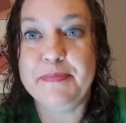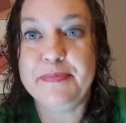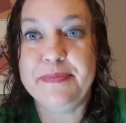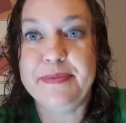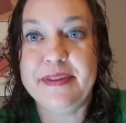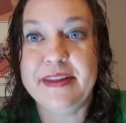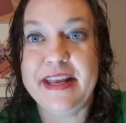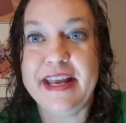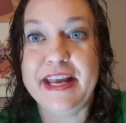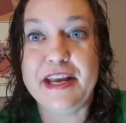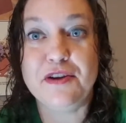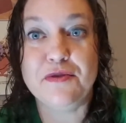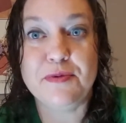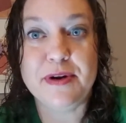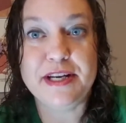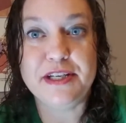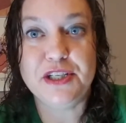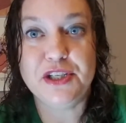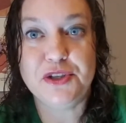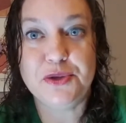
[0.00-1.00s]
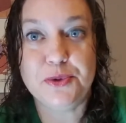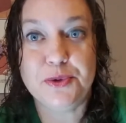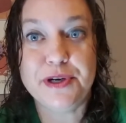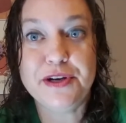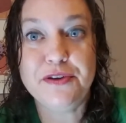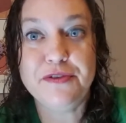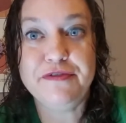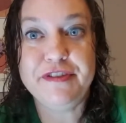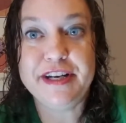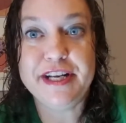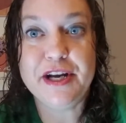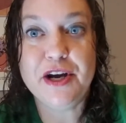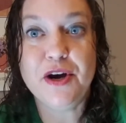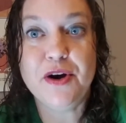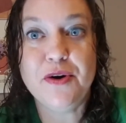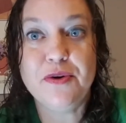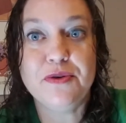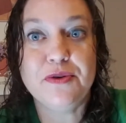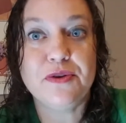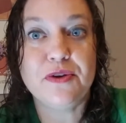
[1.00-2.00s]
a great tutorial
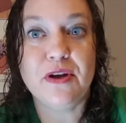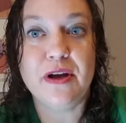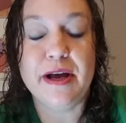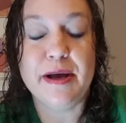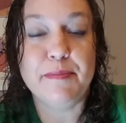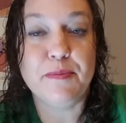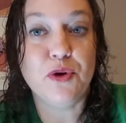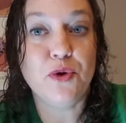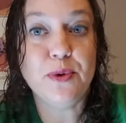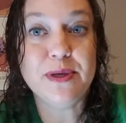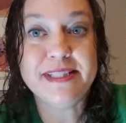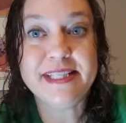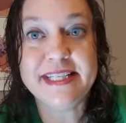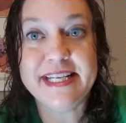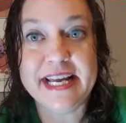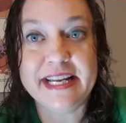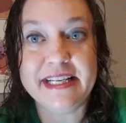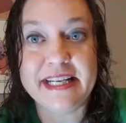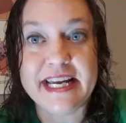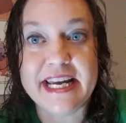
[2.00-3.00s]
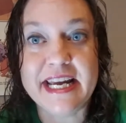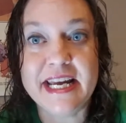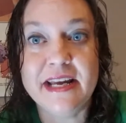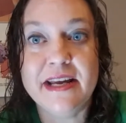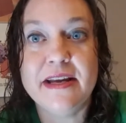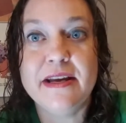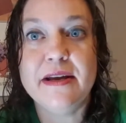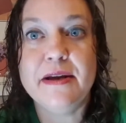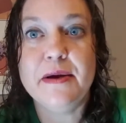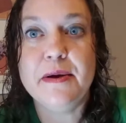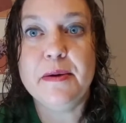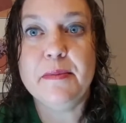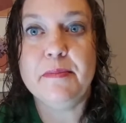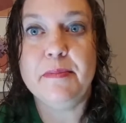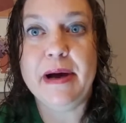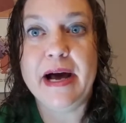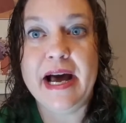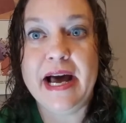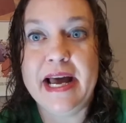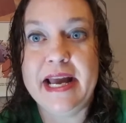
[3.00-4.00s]
video, coincidentally,
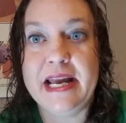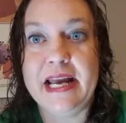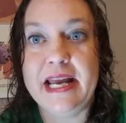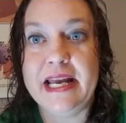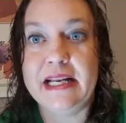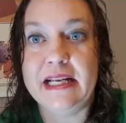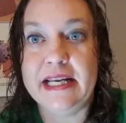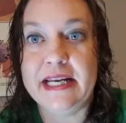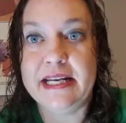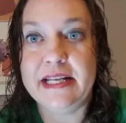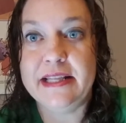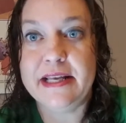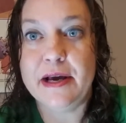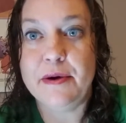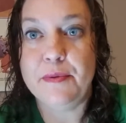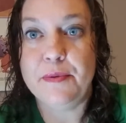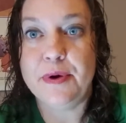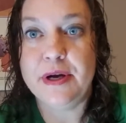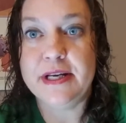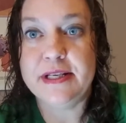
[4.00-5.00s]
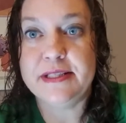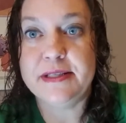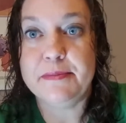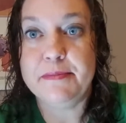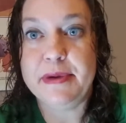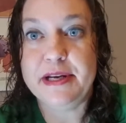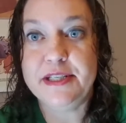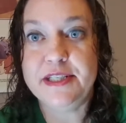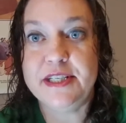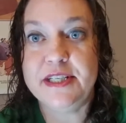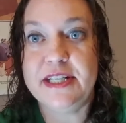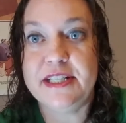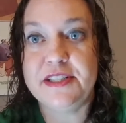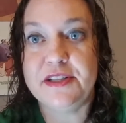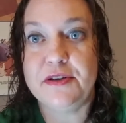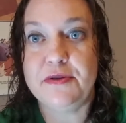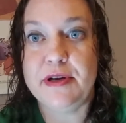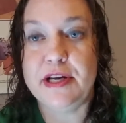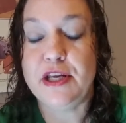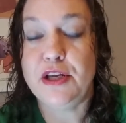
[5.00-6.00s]
by a lady that was mentioned as a
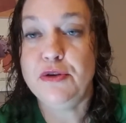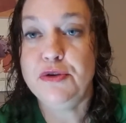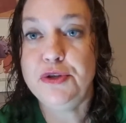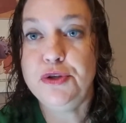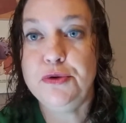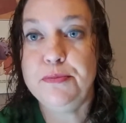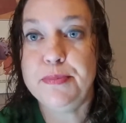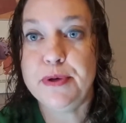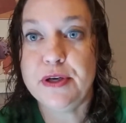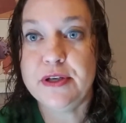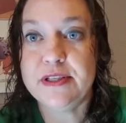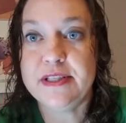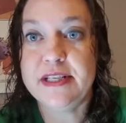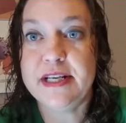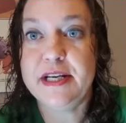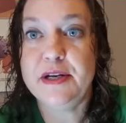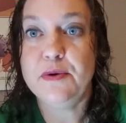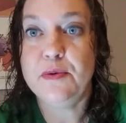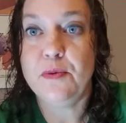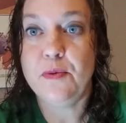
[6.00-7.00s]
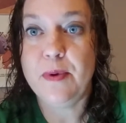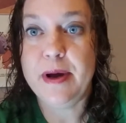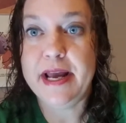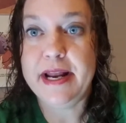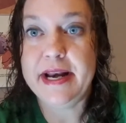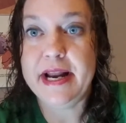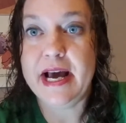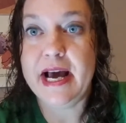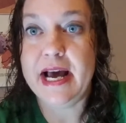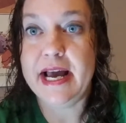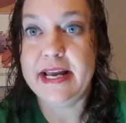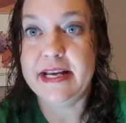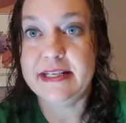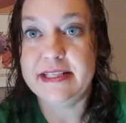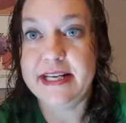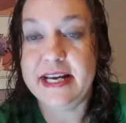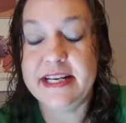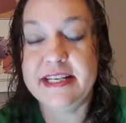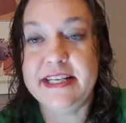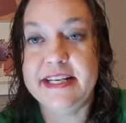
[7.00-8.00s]
great YouTube person when I
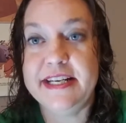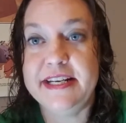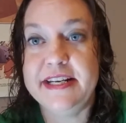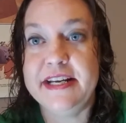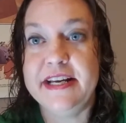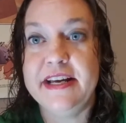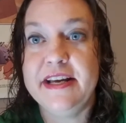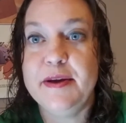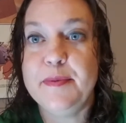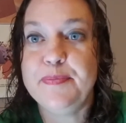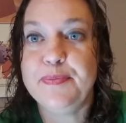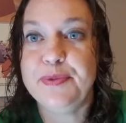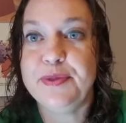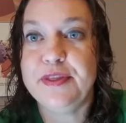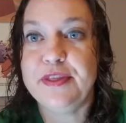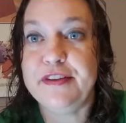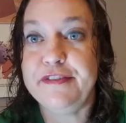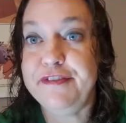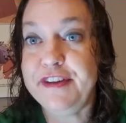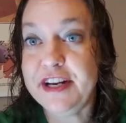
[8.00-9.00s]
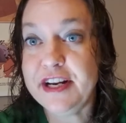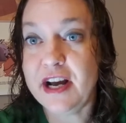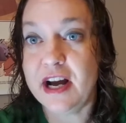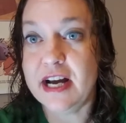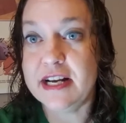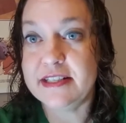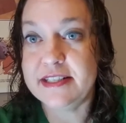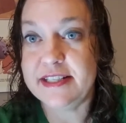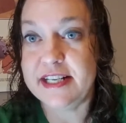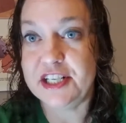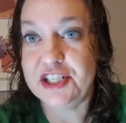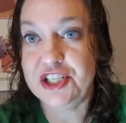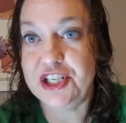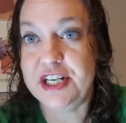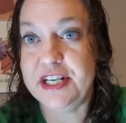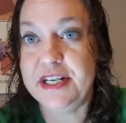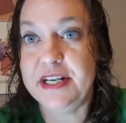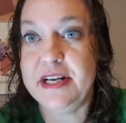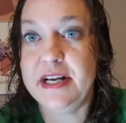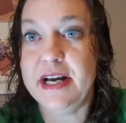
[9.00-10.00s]
attended the FinCon
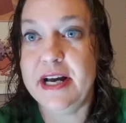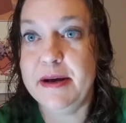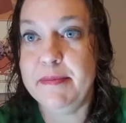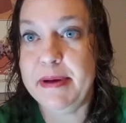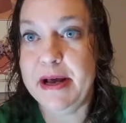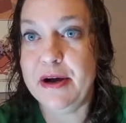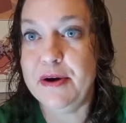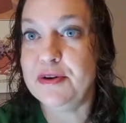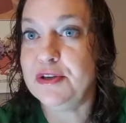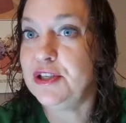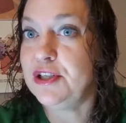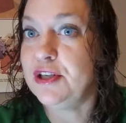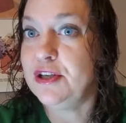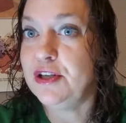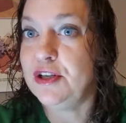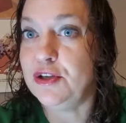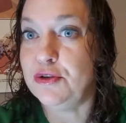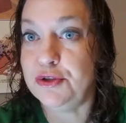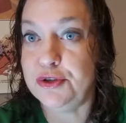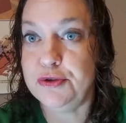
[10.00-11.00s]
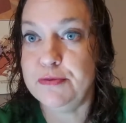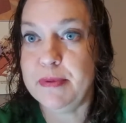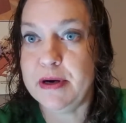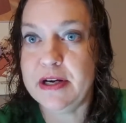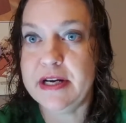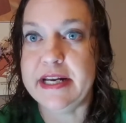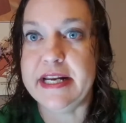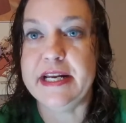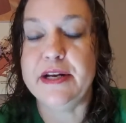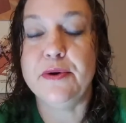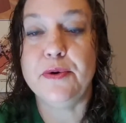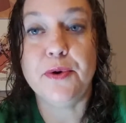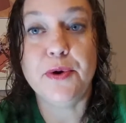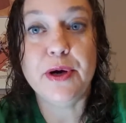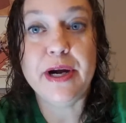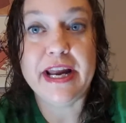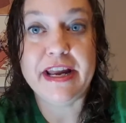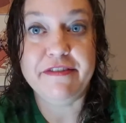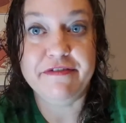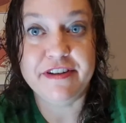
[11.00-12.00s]
session about YouTube marketing, or
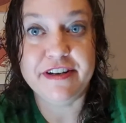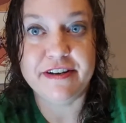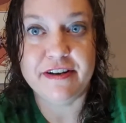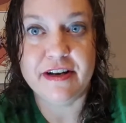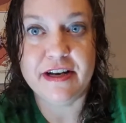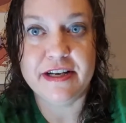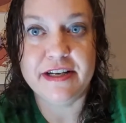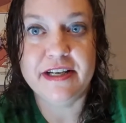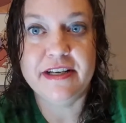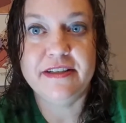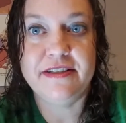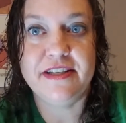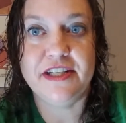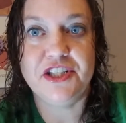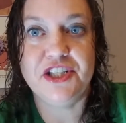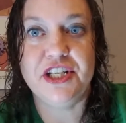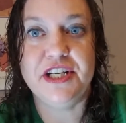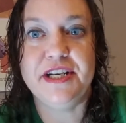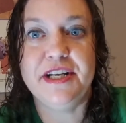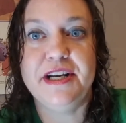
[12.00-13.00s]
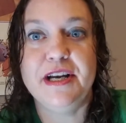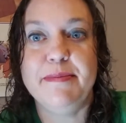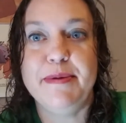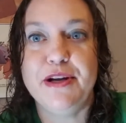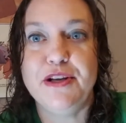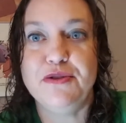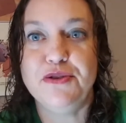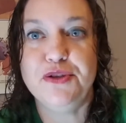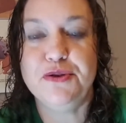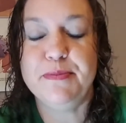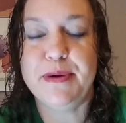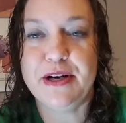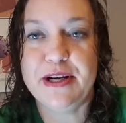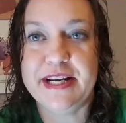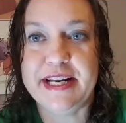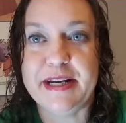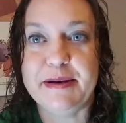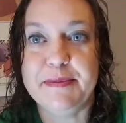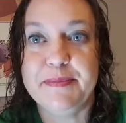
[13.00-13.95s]
a FinCon session about YouTube marketing.